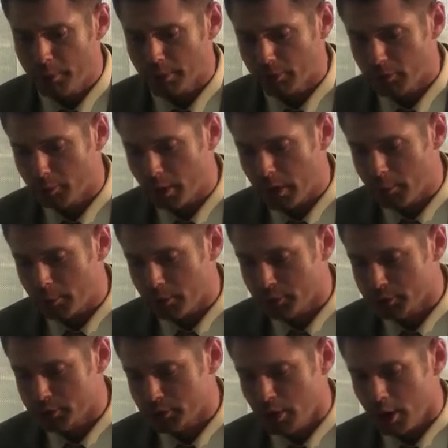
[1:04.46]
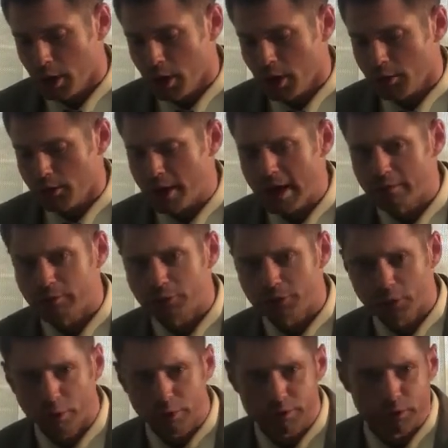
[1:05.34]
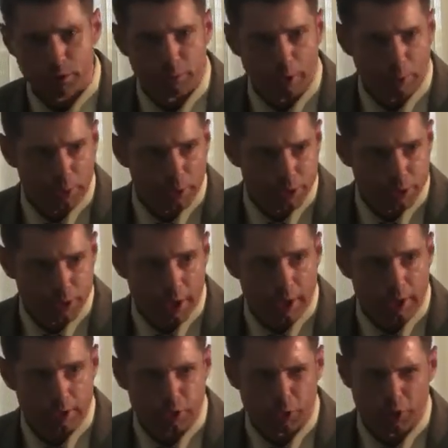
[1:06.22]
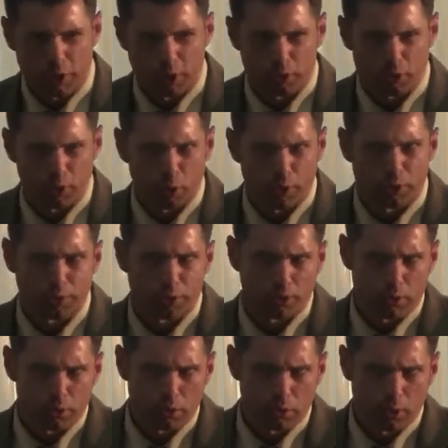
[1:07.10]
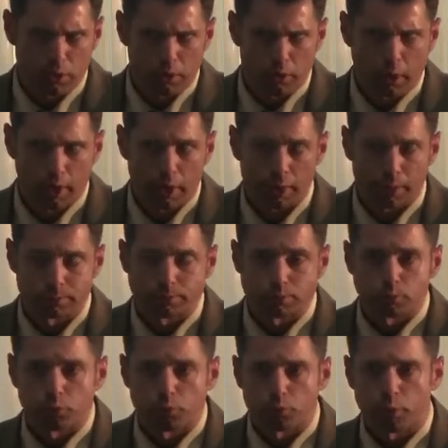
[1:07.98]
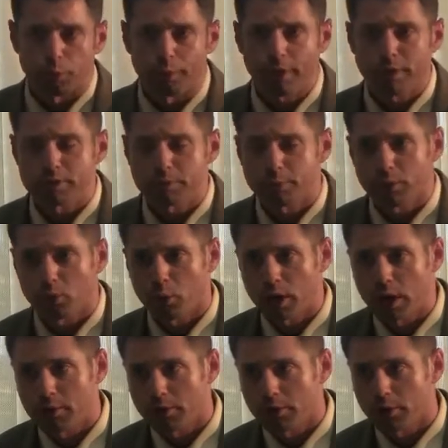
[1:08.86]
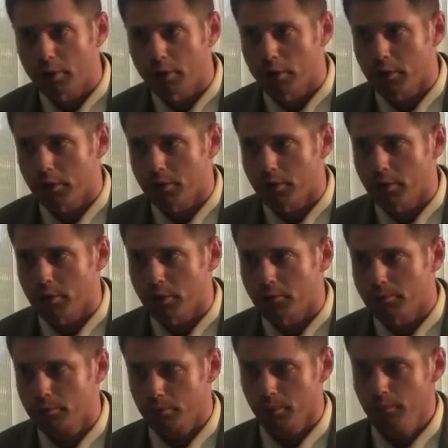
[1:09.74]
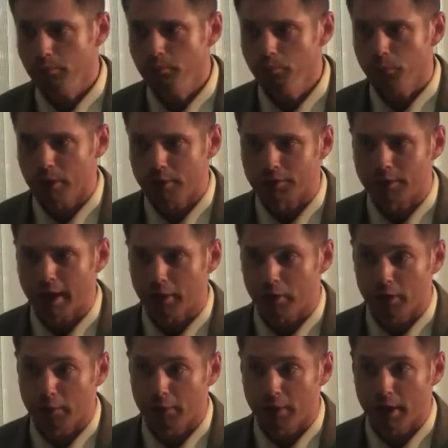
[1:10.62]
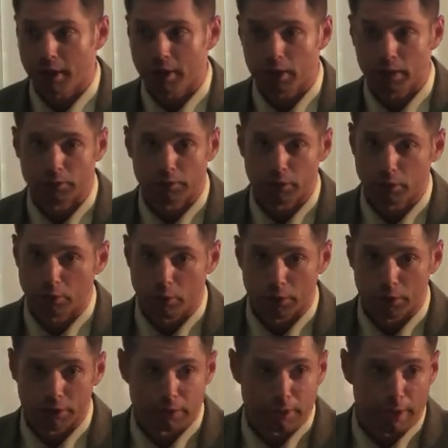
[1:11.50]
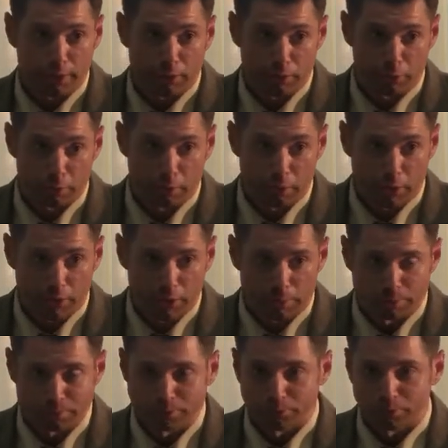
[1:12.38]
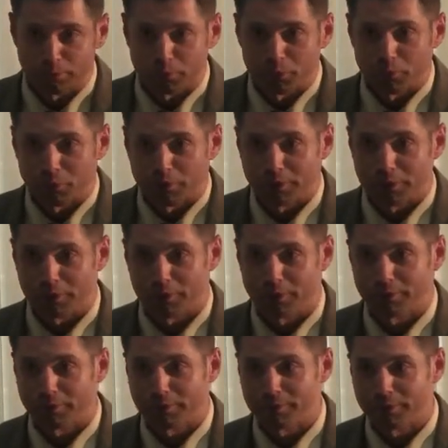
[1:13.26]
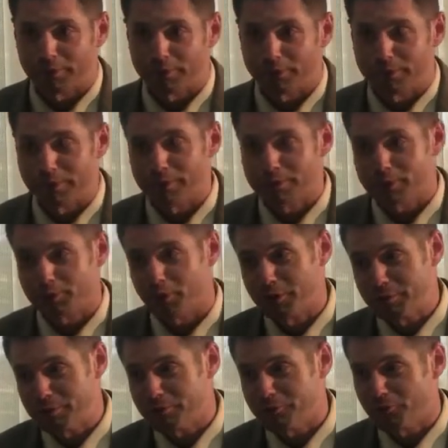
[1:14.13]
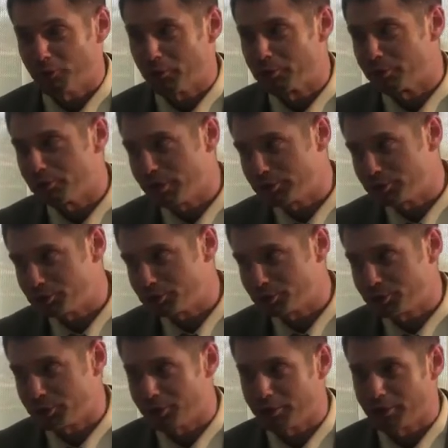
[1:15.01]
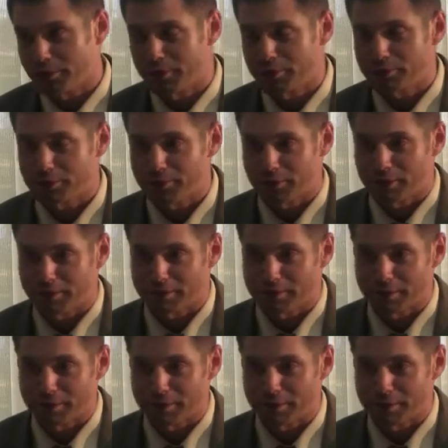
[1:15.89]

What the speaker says: pick the members. They haven't chosen the members yet, so we don't know what they're going to look like. But based upon what I've heard, it's not going to be any of you, and it's not going to be me. It's going to be former legislators and